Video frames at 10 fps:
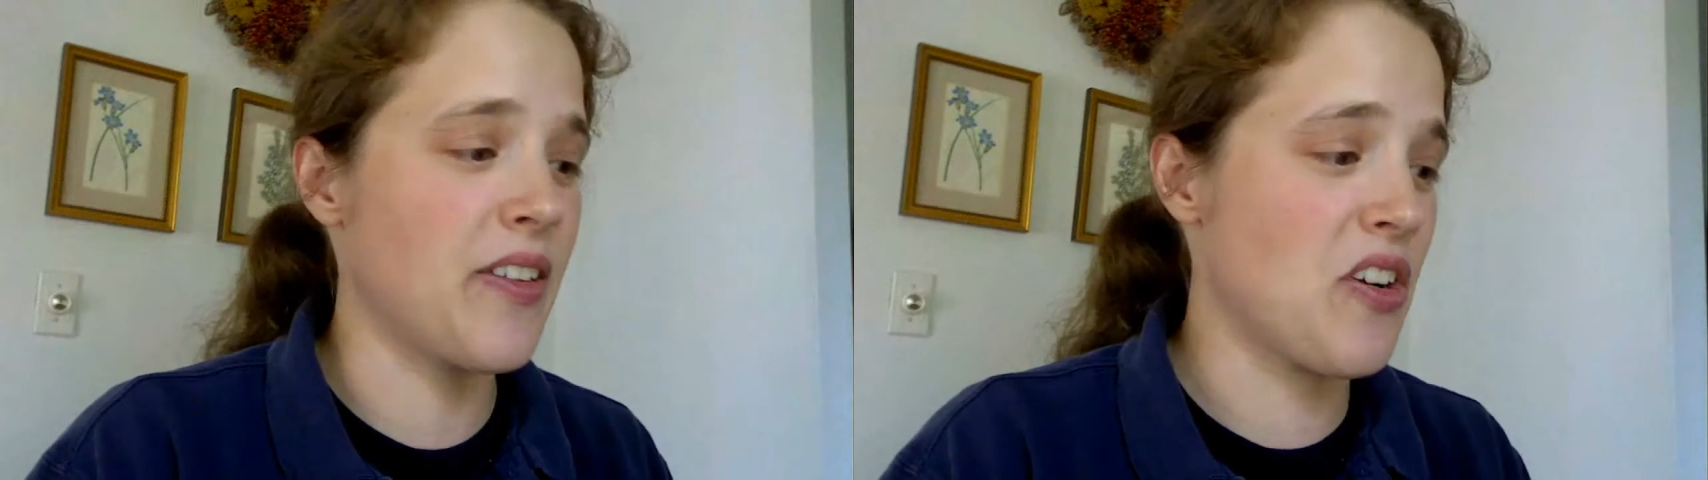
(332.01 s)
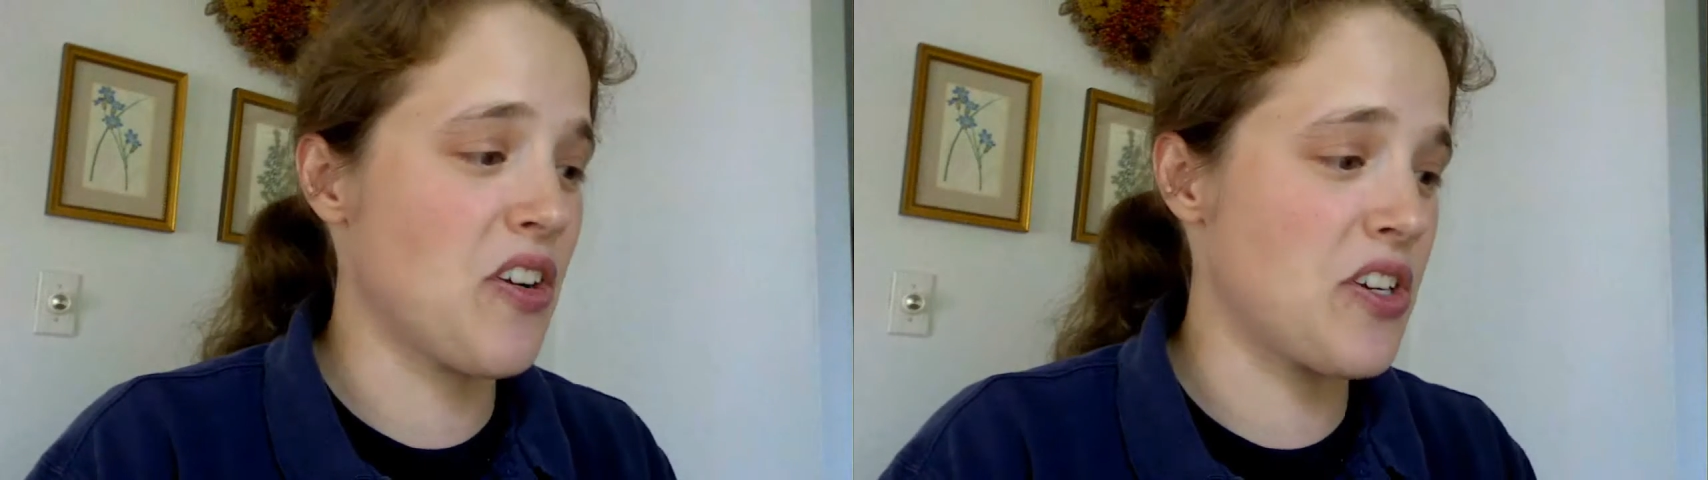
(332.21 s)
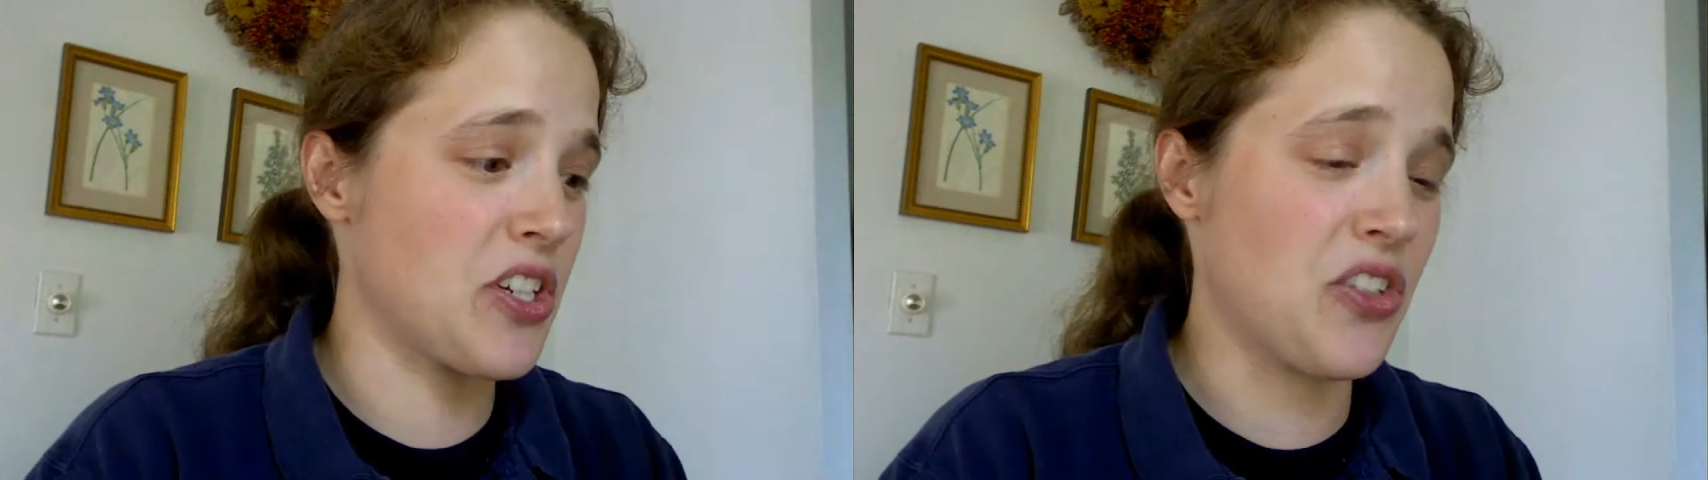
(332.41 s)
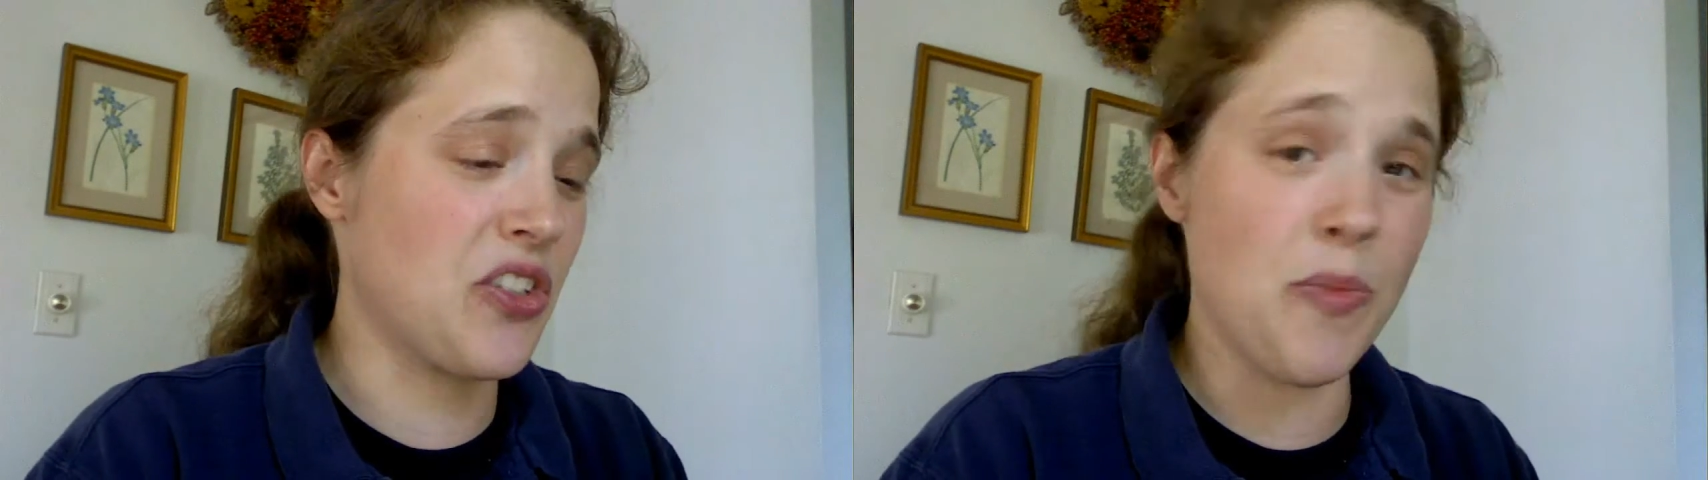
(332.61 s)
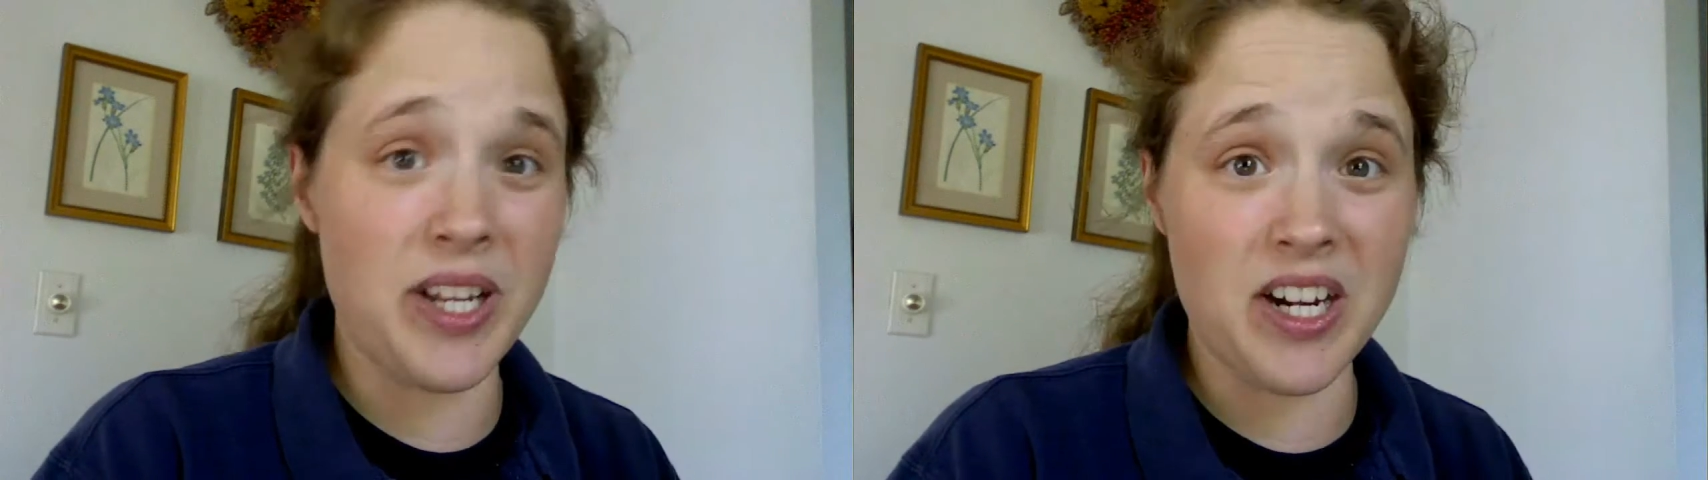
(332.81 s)
there are just
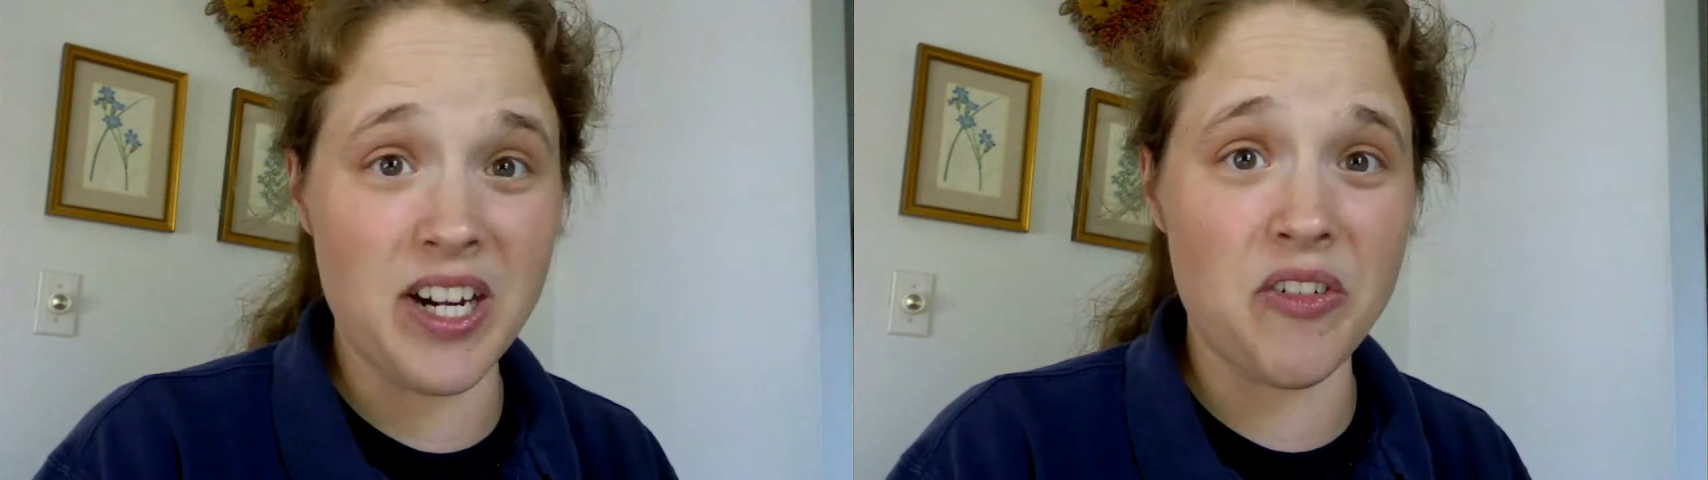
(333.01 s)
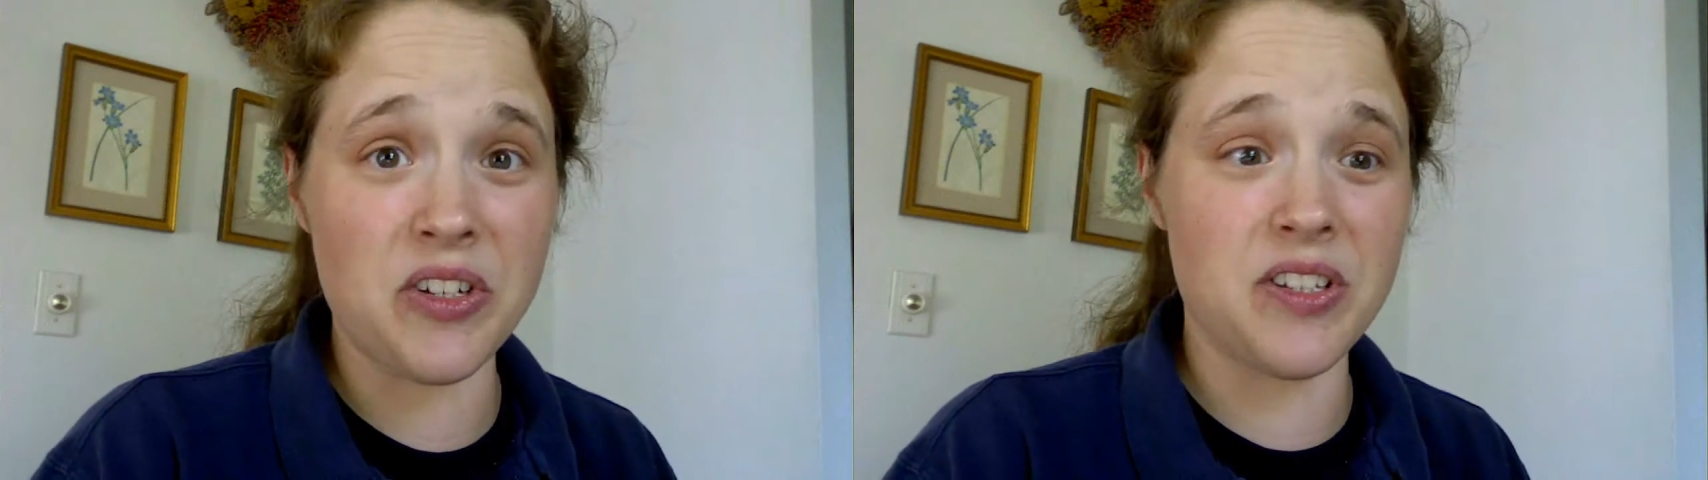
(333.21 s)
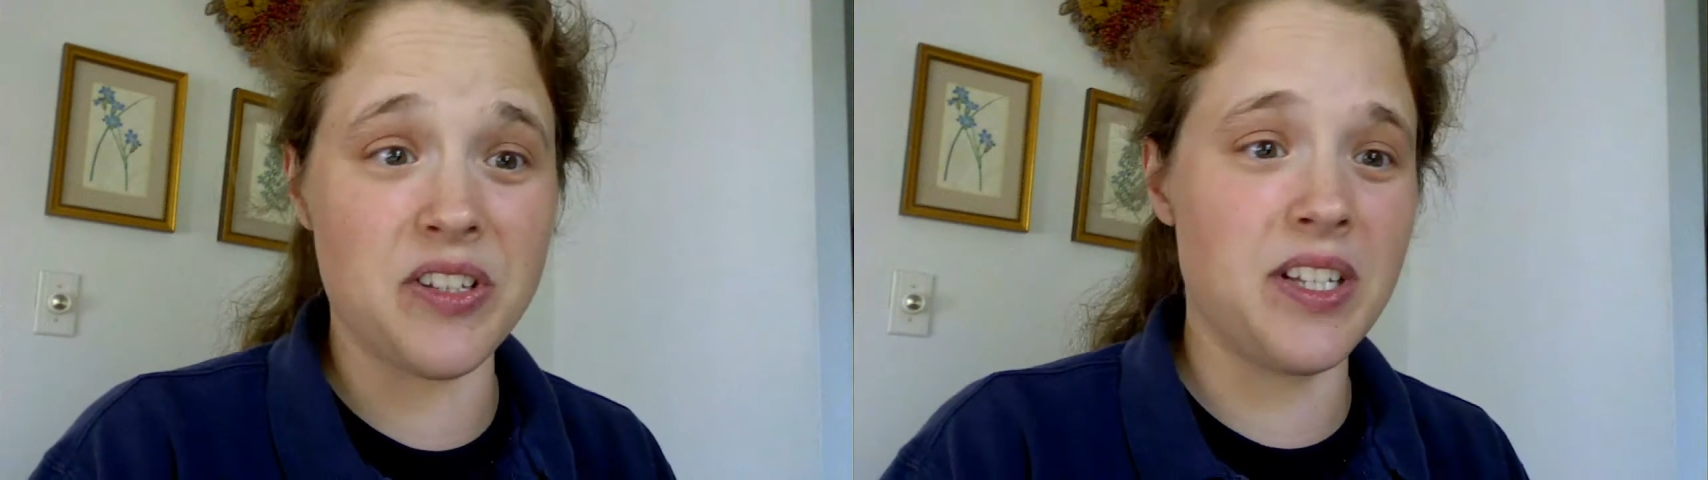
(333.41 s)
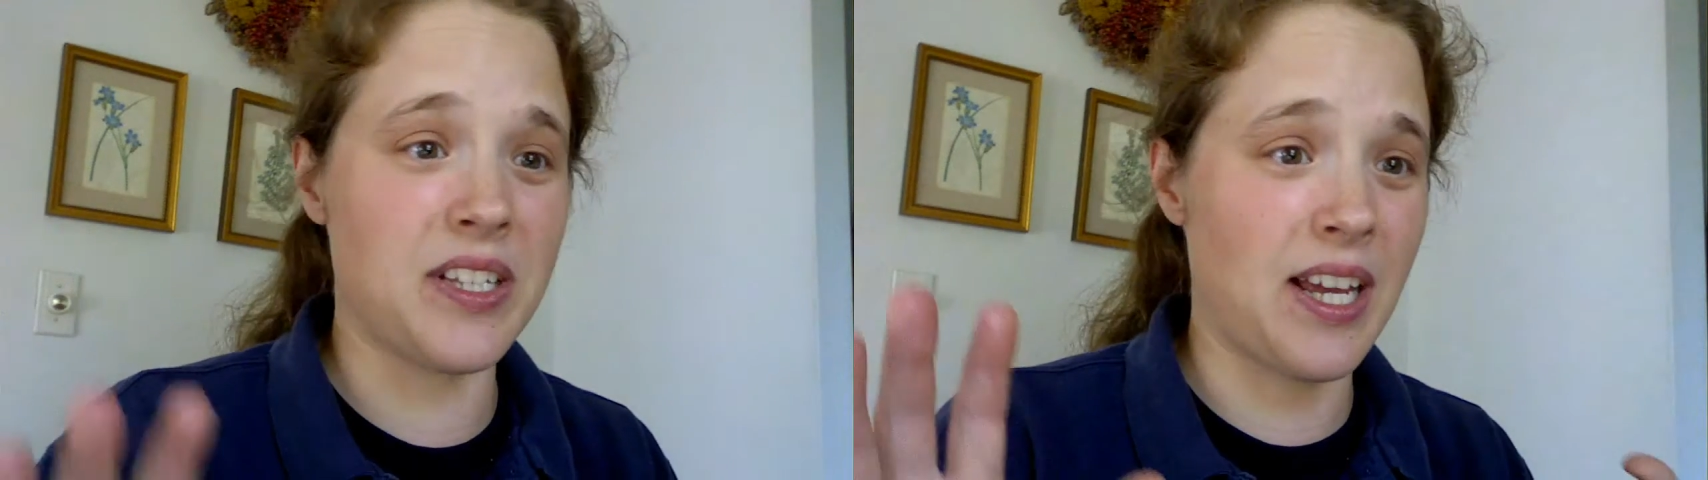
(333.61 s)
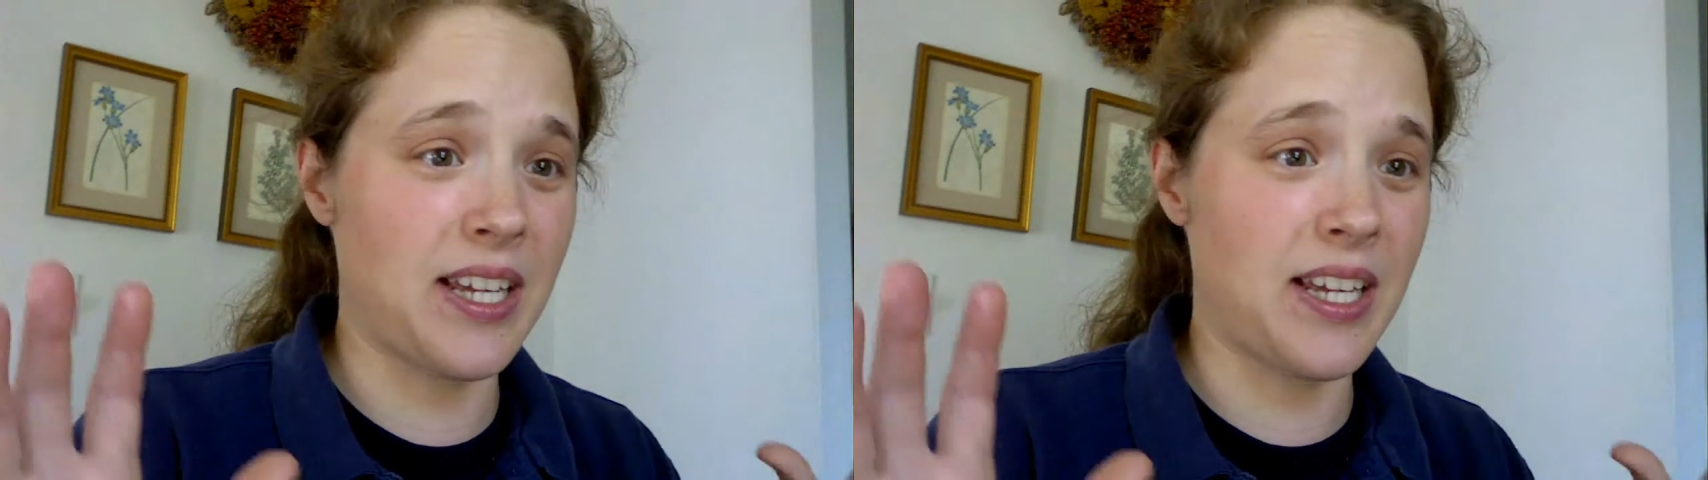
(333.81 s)
so many errors in this,